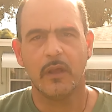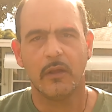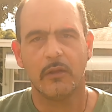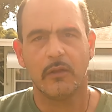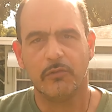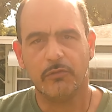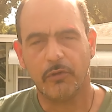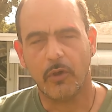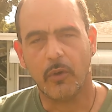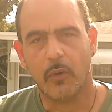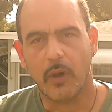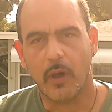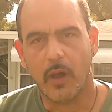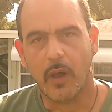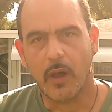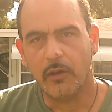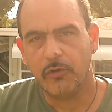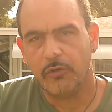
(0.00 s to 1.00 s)
So
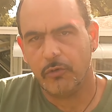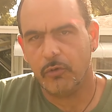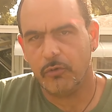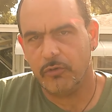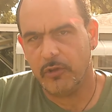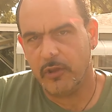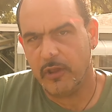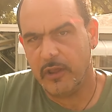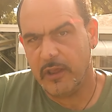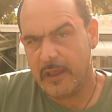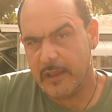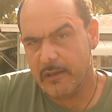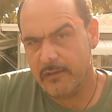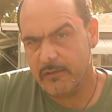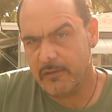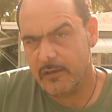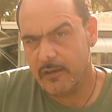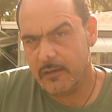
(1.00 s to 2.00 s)
I showed you
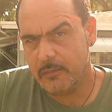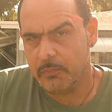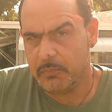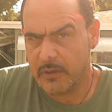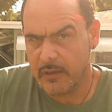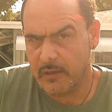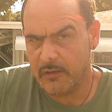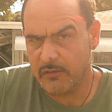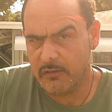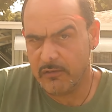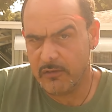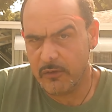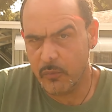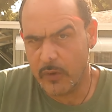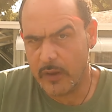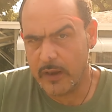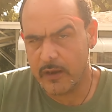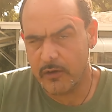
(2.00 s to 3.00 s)
easy peasy
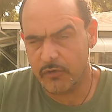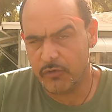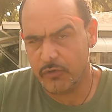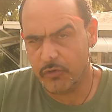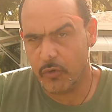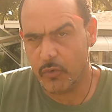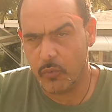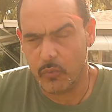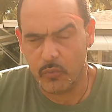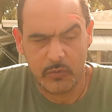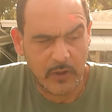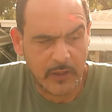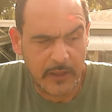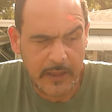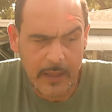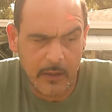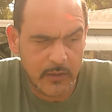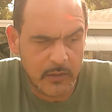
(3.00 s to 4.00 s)
way to show the
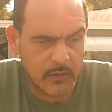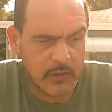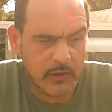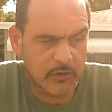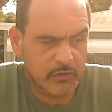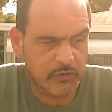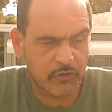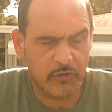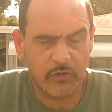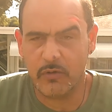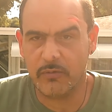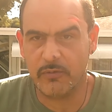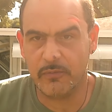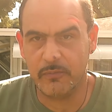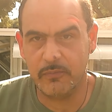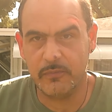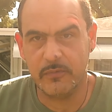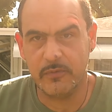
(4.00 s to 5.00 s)
calculation of
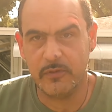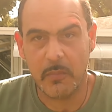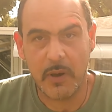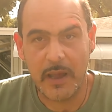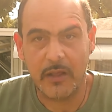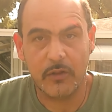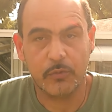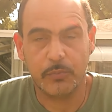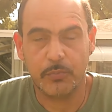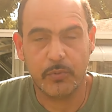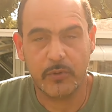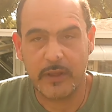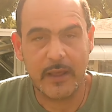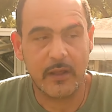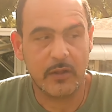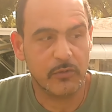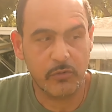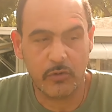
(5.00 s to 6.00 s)
the miles per
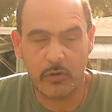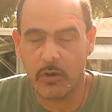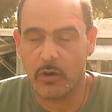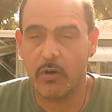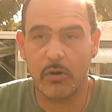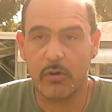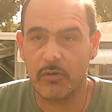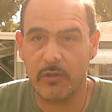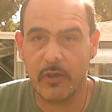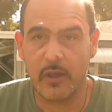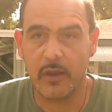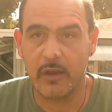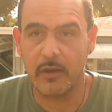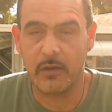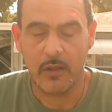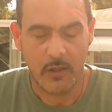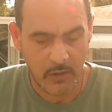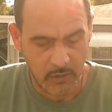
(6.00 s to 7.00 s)
gallon your car is
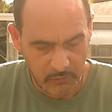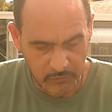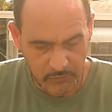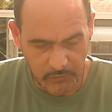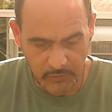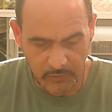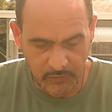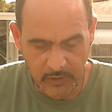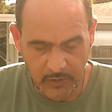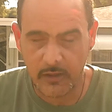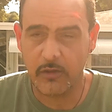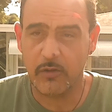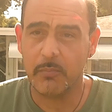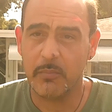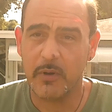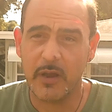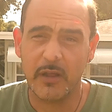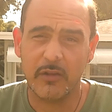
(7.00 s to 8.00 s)
getting. So you take your
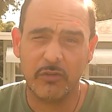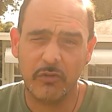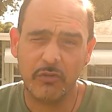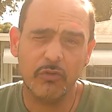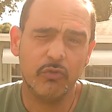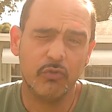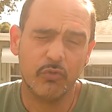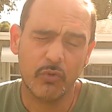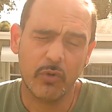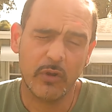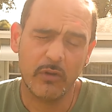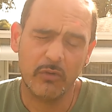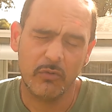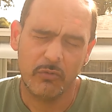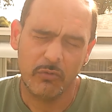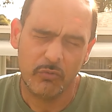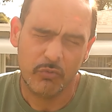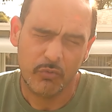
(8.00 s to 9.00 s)
miles you
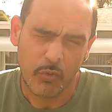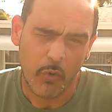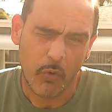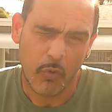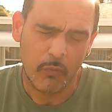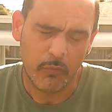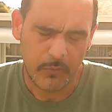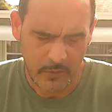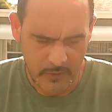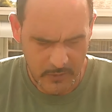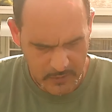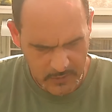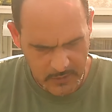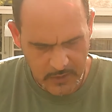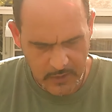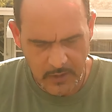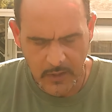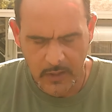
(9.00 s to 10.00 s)
drove,
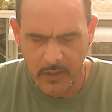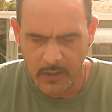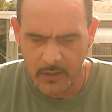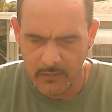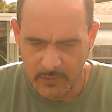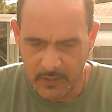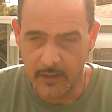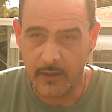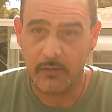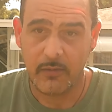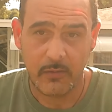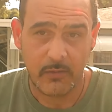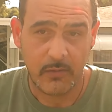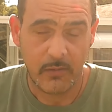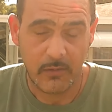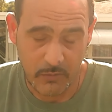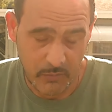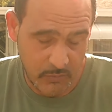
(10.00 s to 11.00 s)
hit
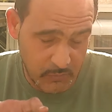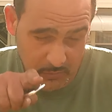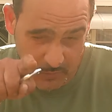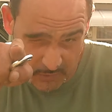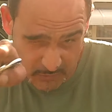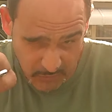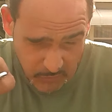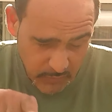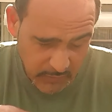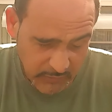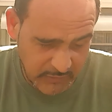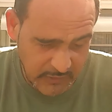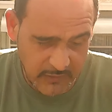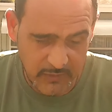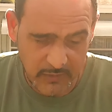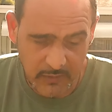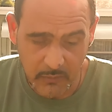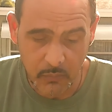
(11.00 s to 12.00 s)
the
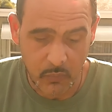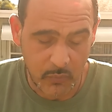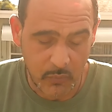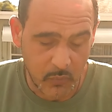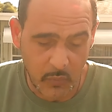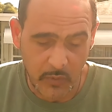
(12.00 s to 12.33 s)
reset button.